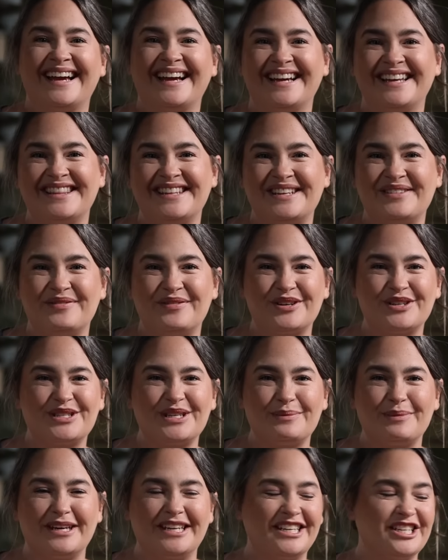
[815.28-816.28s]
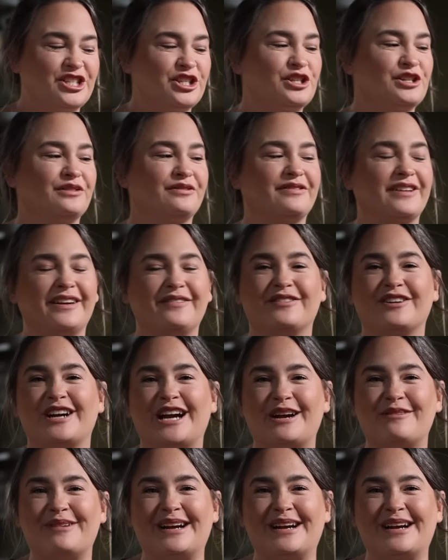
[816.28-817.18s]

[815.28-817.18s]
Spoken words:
And then for some additional flavor, I